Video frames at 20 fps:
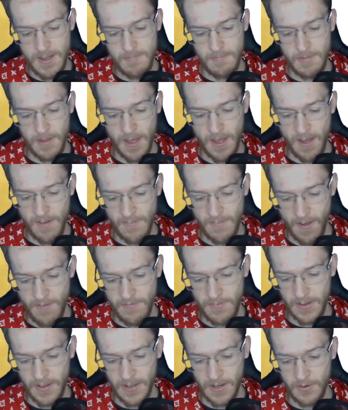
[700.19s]
But yeah, I
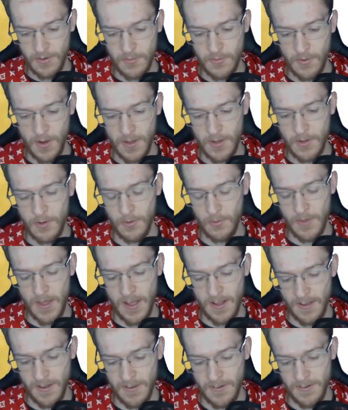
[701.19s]
think it looks quite cool,
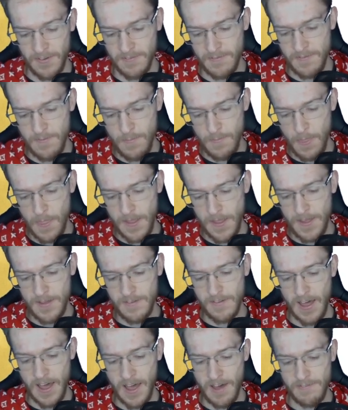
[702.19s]
that kind
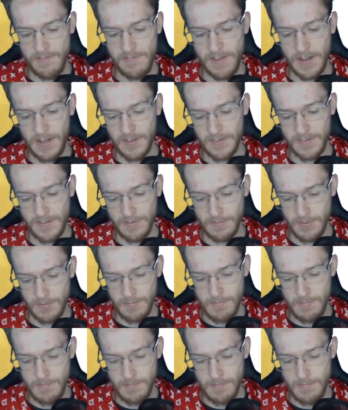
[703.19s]
of thing that someone's